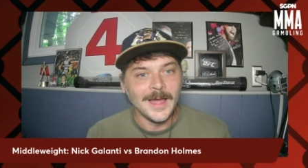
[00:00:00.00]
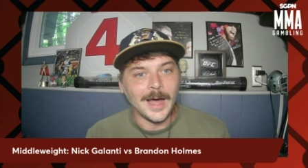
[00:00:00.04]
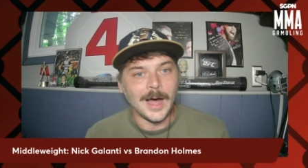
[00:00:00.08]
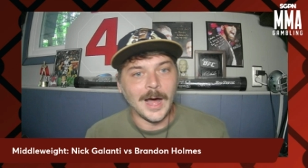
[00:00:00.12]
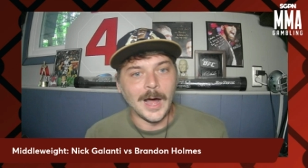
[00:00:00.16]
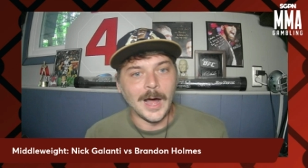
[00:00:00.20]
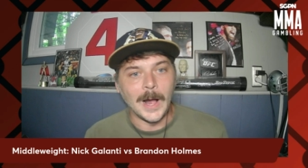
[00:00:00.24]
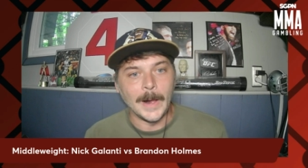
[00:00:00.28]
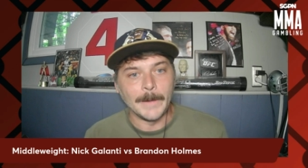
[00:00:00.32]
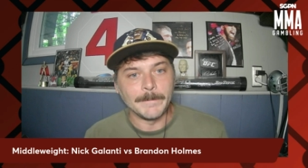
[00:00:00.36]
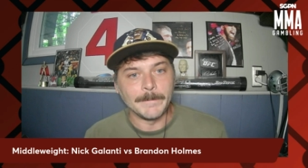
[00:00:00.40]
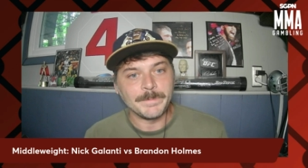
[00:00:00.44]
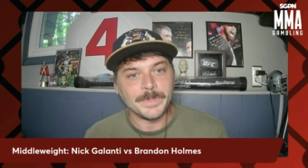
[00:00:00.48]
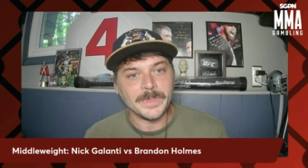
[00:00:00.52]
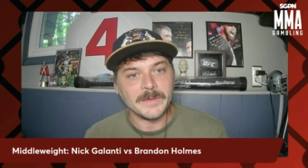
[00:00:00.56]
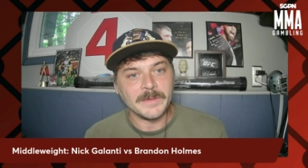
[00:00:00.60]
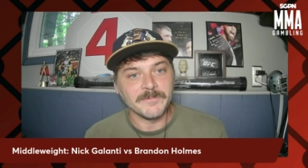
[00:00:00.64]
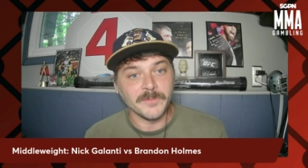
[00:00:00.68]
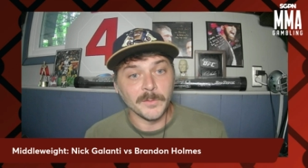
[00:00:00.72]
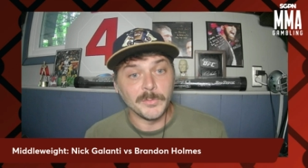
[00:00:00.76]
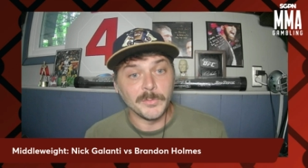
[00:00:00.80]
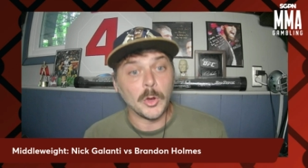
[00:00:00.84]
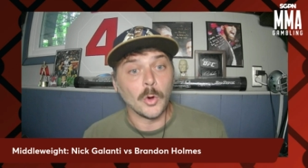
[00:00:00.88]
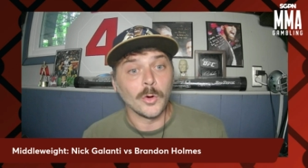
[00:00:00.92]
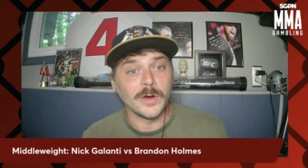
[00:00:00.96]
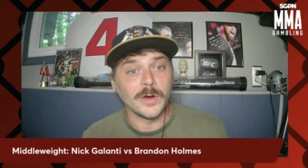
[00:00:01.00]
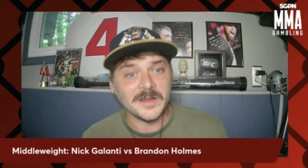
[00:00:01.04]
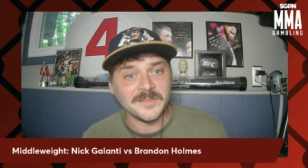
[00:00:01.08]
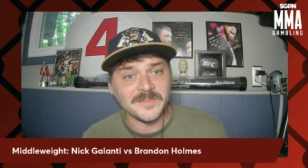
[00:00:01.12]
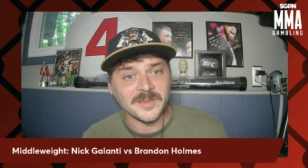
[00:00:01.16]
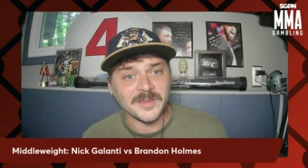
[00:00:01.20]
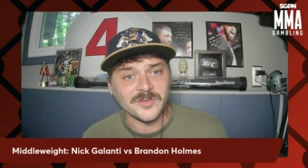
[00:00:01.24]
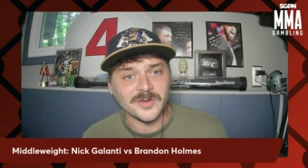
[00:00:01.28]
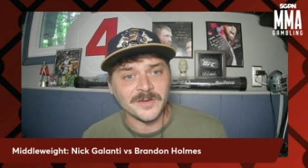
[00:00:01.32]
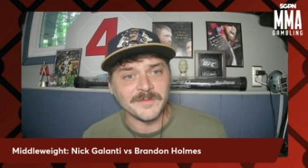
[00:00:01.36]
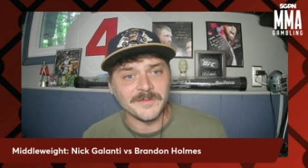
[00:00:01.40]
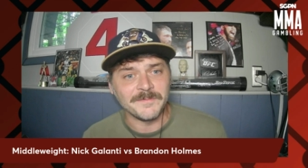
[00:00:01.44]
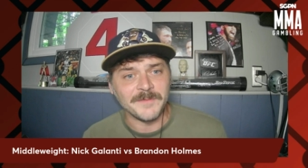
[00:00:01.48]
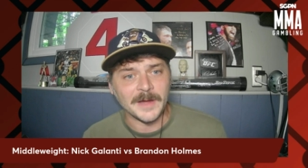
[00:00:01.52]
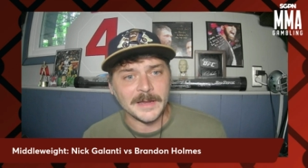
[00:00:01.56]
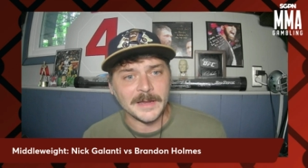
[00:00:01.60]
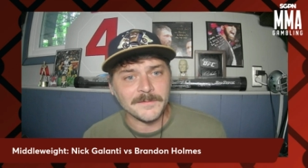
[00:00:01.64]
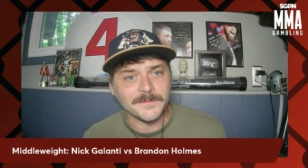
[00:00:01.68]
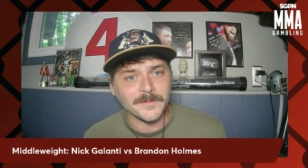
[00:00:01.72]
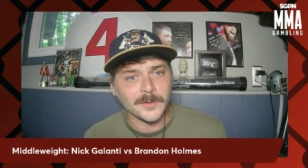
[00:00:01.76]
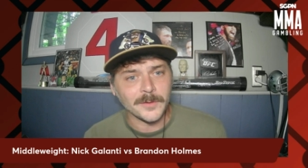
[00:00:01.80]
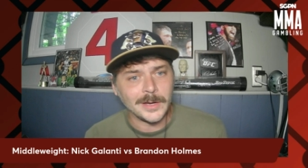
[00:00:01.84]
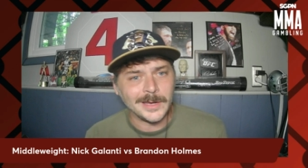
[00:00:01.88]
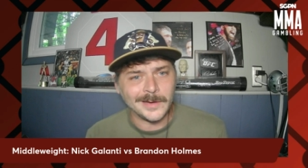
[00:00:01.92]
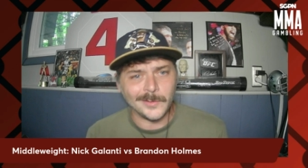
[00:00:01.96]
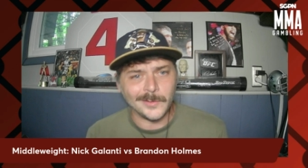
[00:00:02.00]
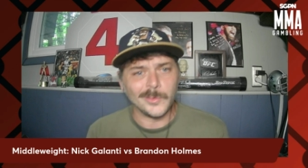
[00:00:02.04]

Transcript: um, from the organization Fight for It,